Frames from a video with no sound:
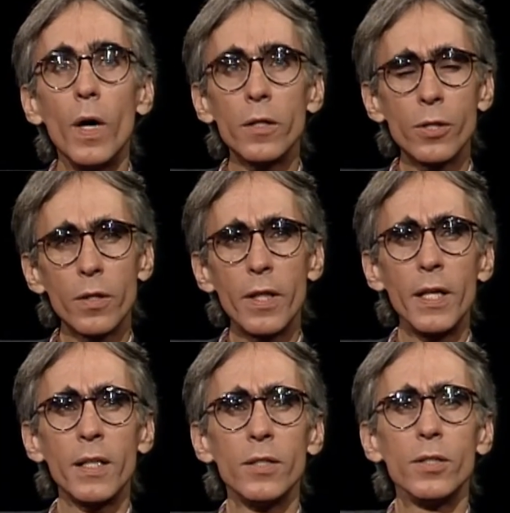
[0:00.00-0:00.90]
Well, Sure
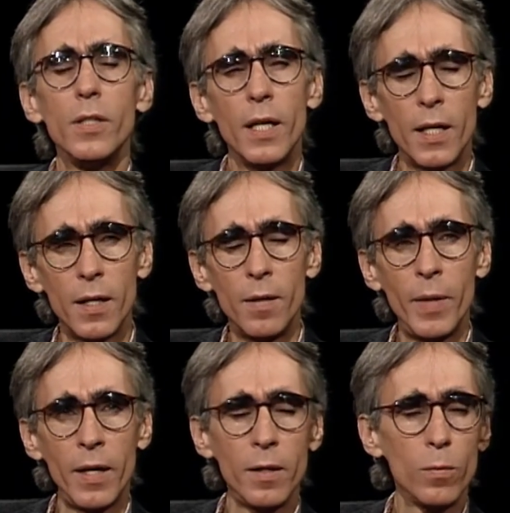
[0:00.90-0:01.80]
Thing is a
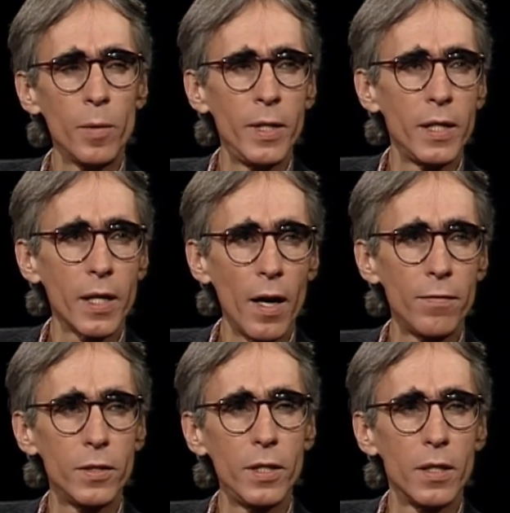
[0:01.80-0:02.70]
man and a woman in a
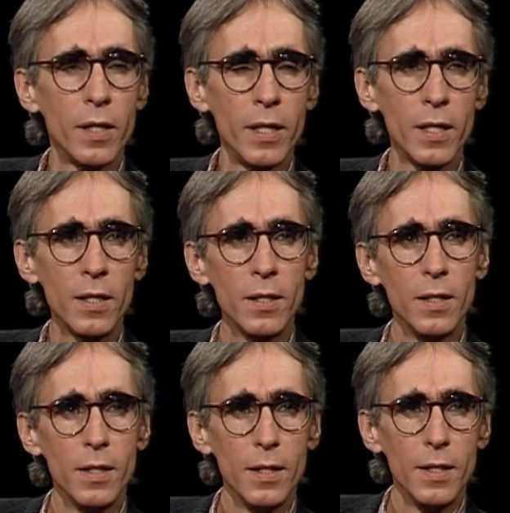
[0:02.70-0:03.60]
cafeteria.
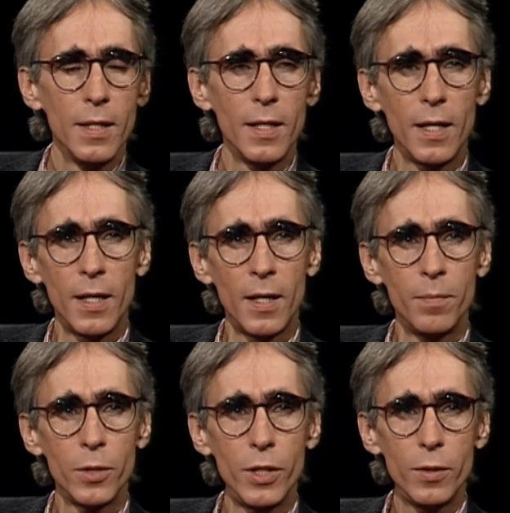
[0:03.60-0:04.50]

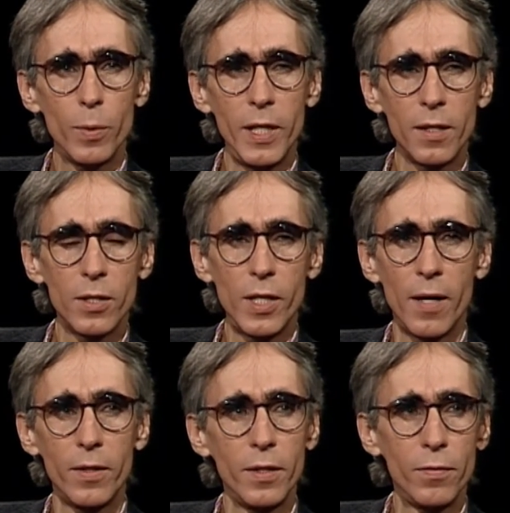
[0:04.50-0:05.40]
She's reading The
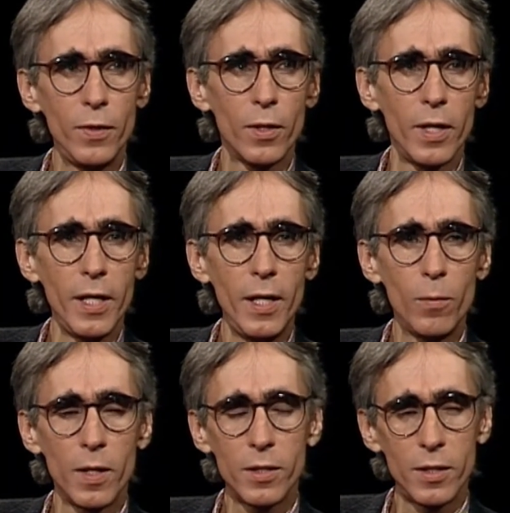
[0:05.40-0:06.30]
Sound and the Fury. He
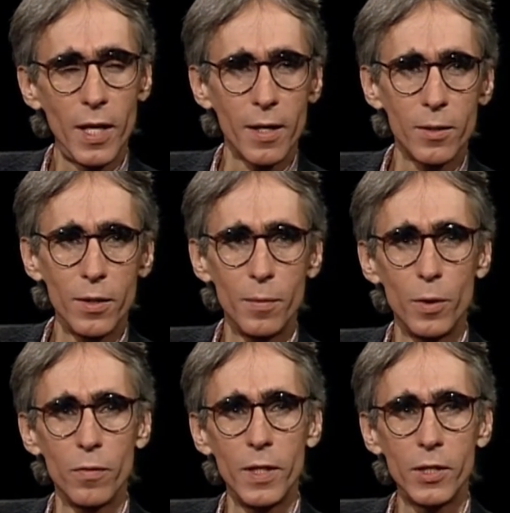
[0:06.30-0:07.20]
wants to take her to the
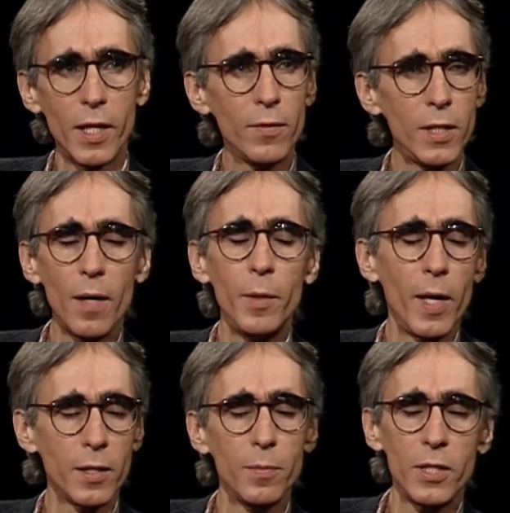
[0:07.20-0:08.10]
movies. And every time he
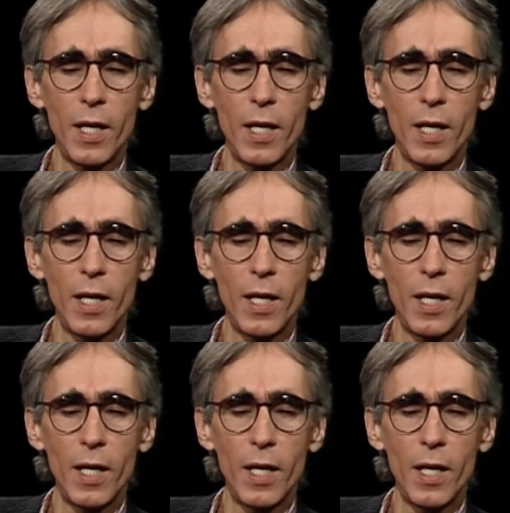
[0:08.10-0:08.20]
makes a